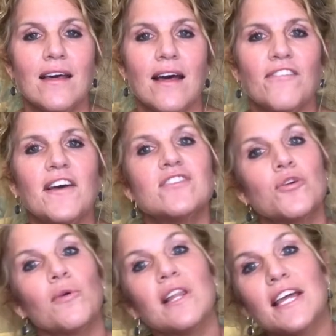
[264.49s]
I felt
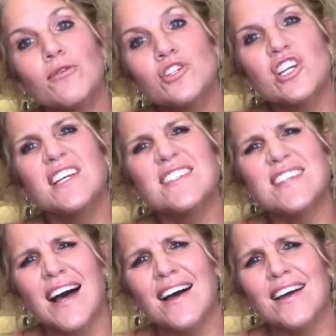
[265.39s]
a relinquishing
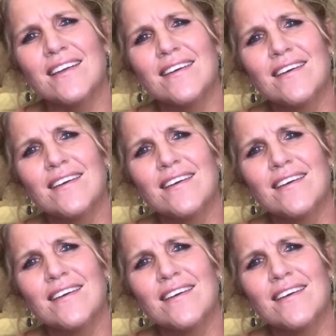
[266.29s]
inside,